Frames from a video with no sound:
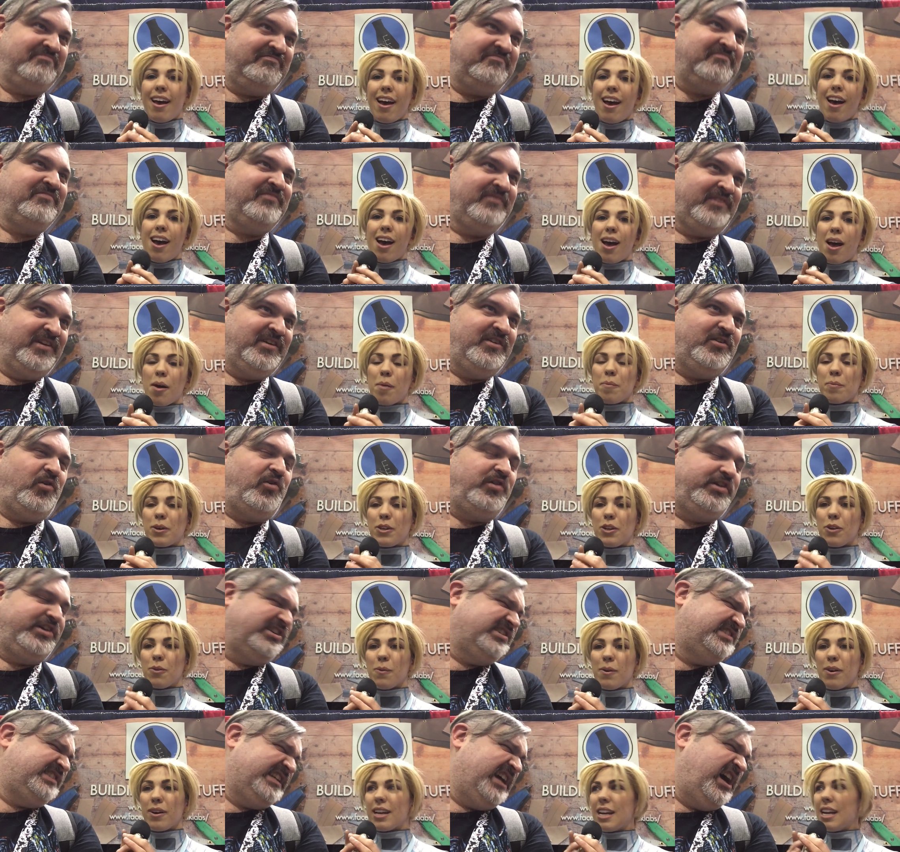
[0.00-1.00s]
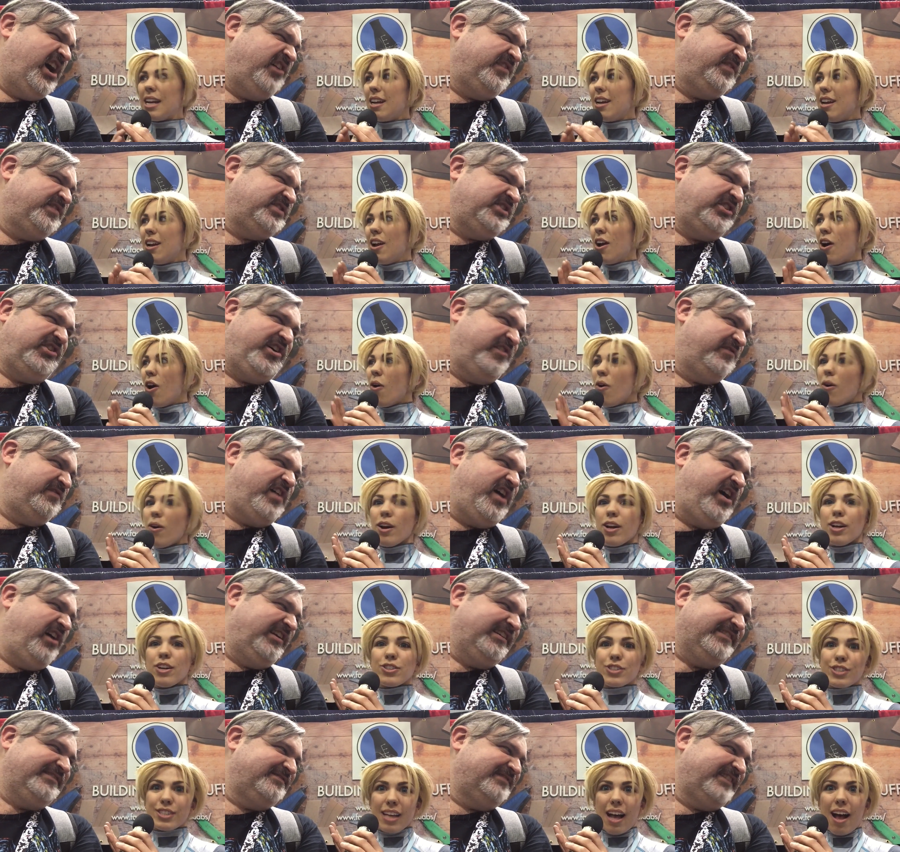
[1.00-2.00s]
Speaker 1: um, or yourself, so you don't
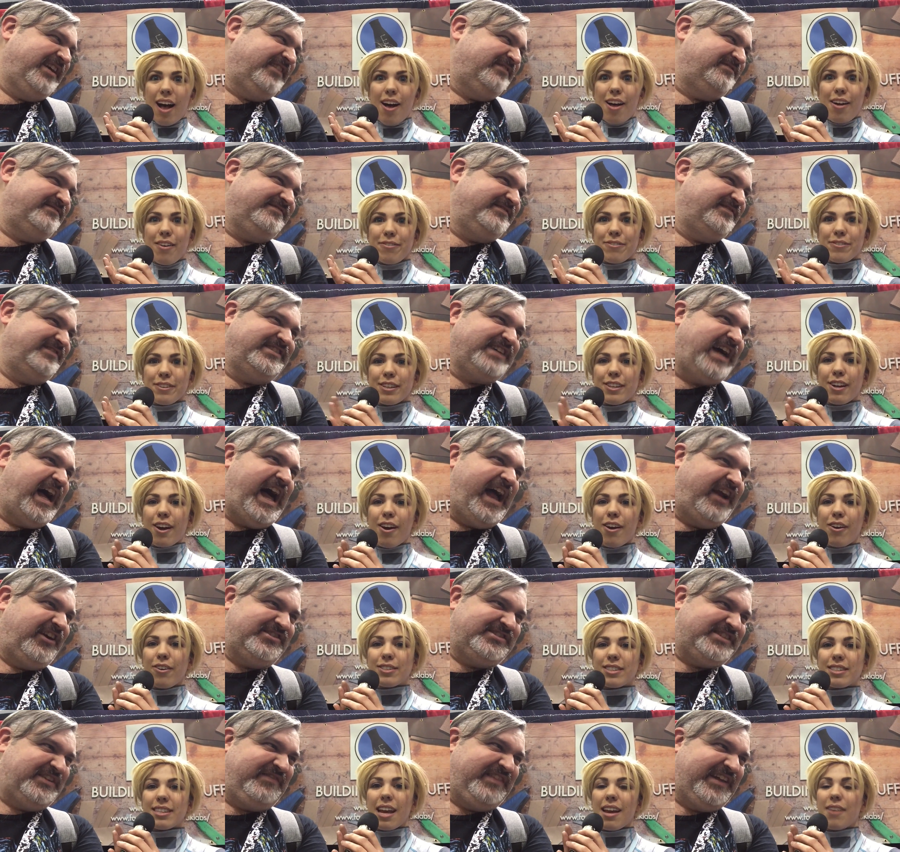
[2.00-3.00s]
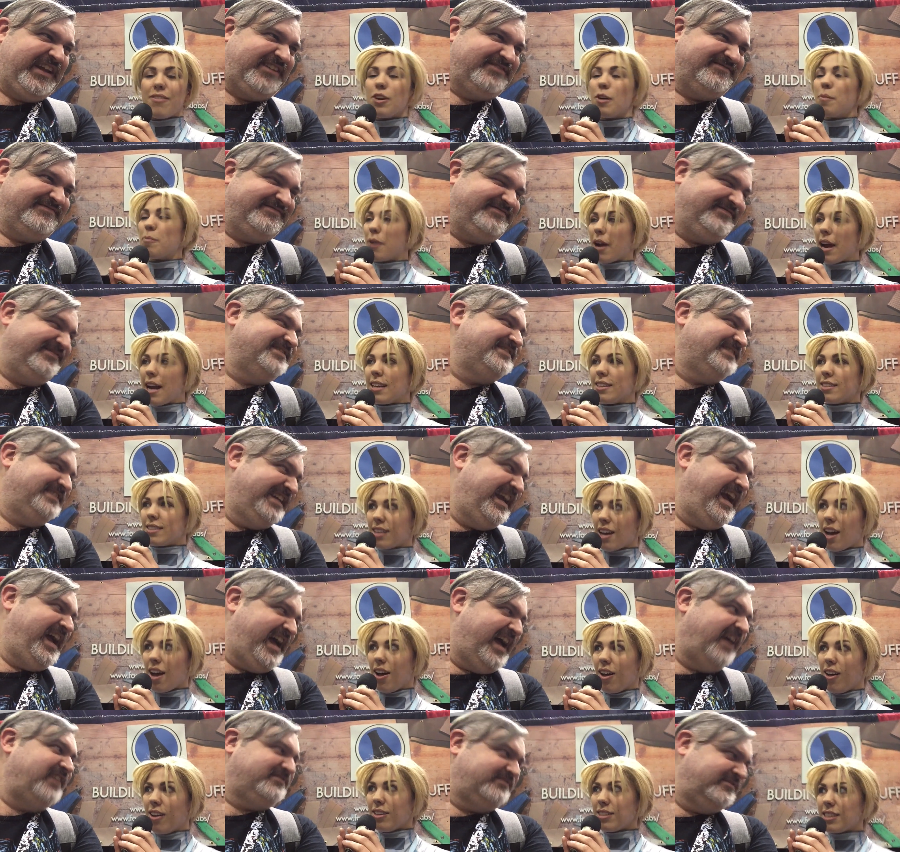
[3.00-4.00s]
fall yourself, and, you die know, or something. Save your brain
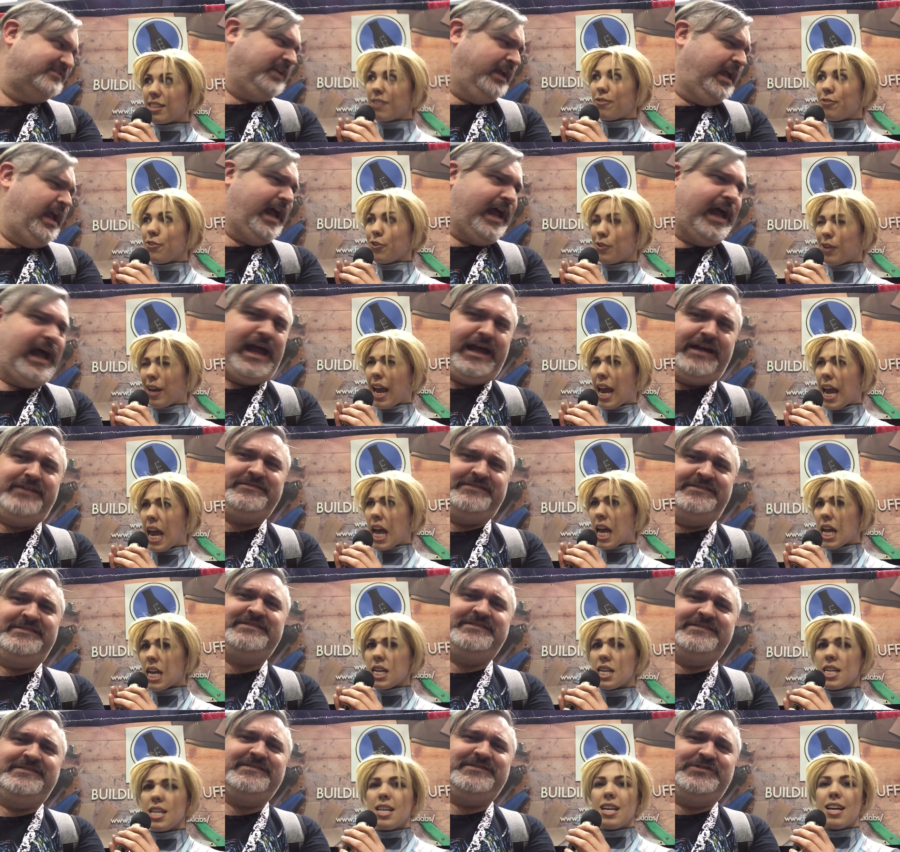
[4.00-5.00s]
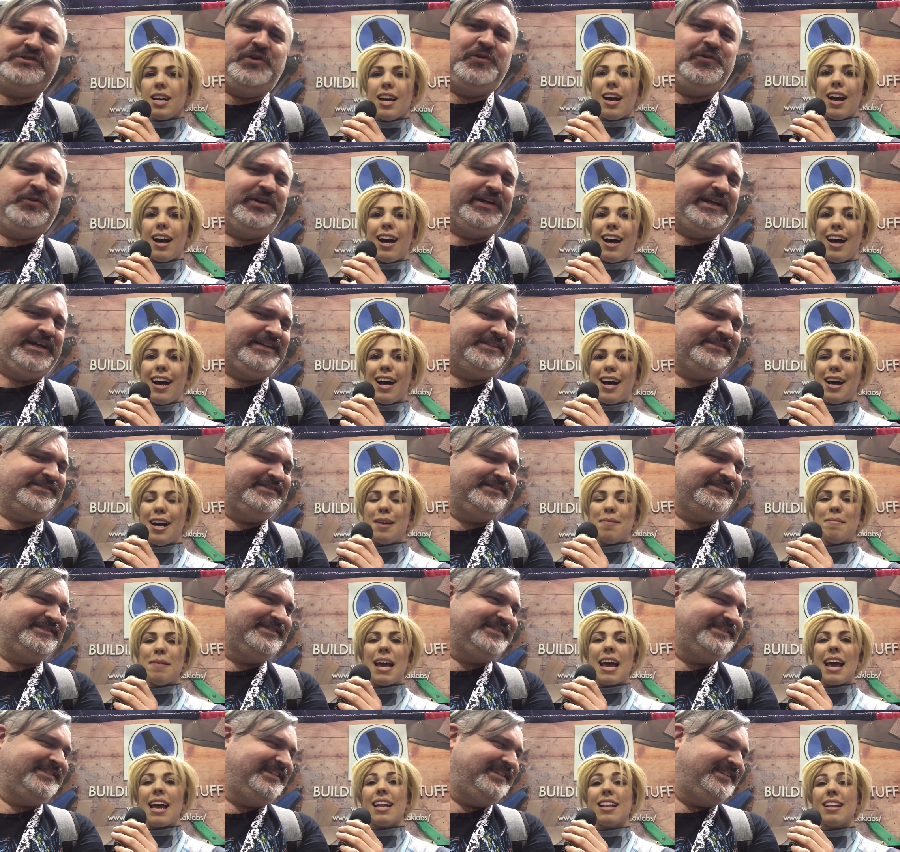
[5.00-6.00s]
cells yeah. if yeah. you can. Totally. Um,
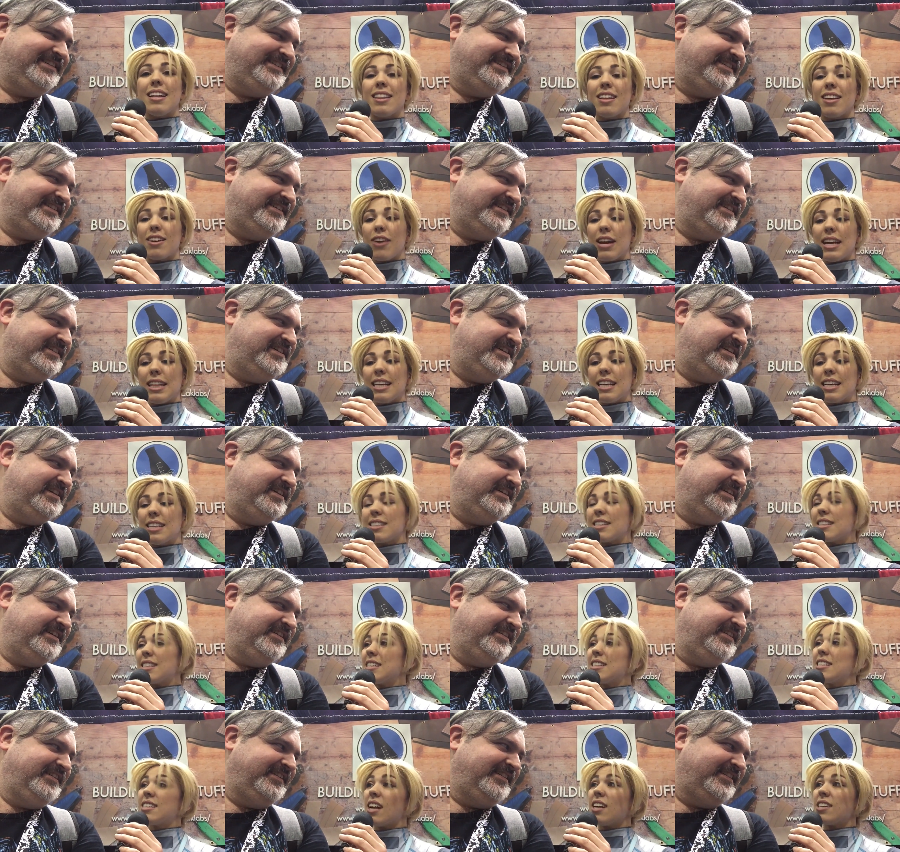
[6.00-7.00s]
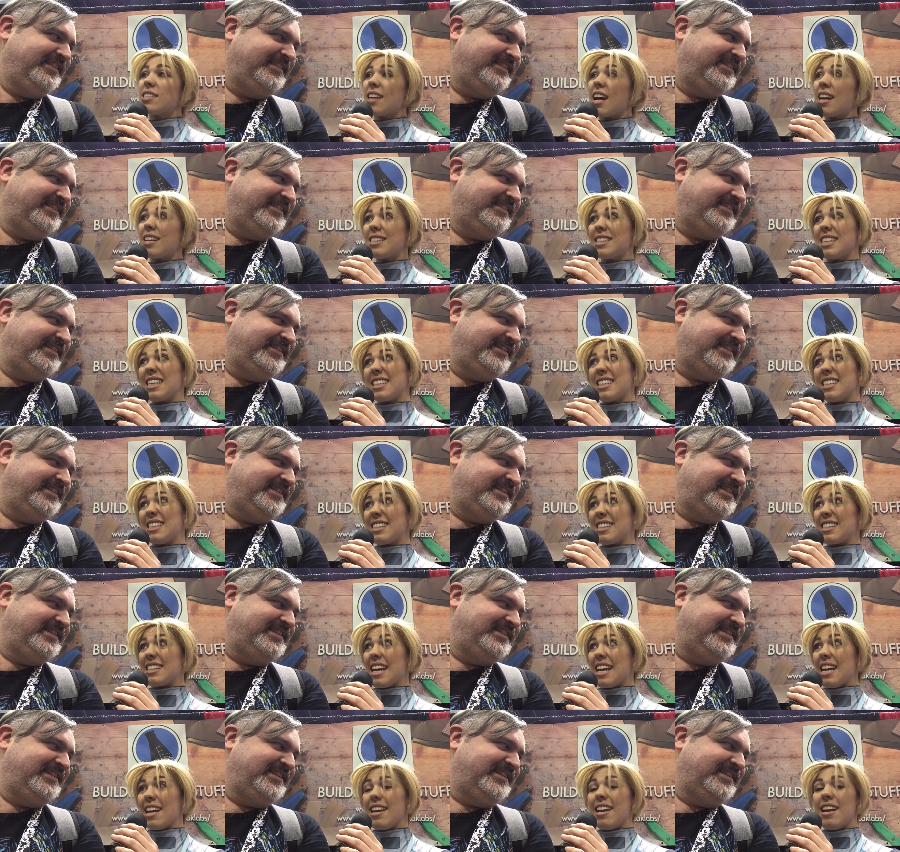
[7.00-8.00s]
and the great thing is, is it does not stick to
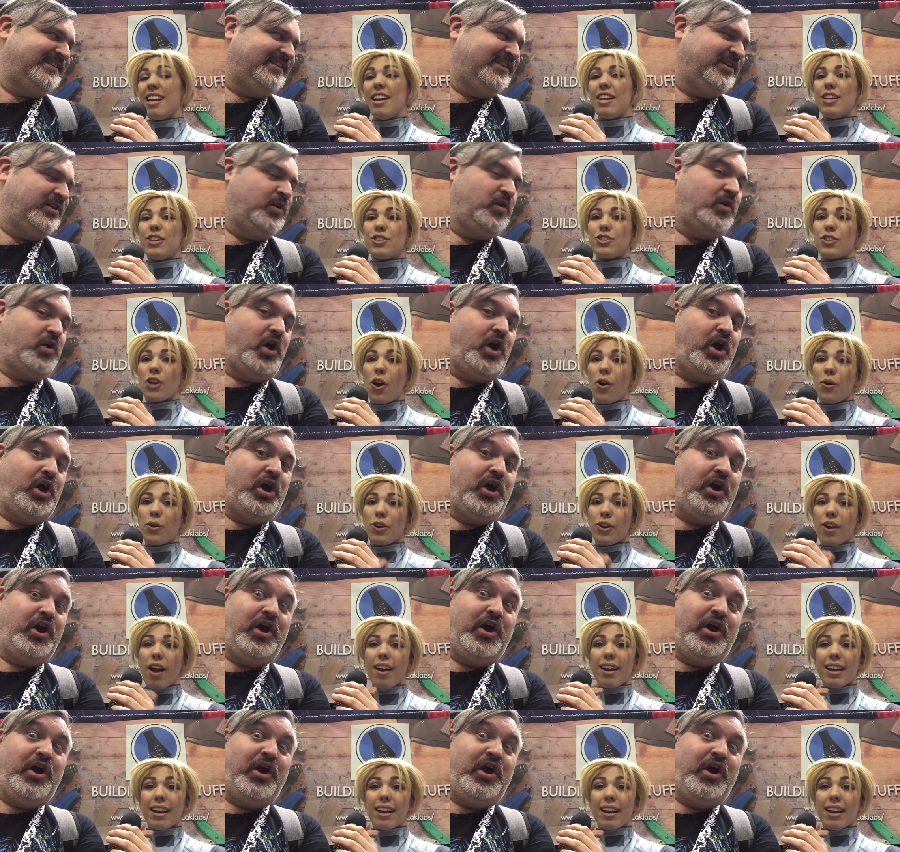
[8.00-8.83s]
skin. So oh. you're not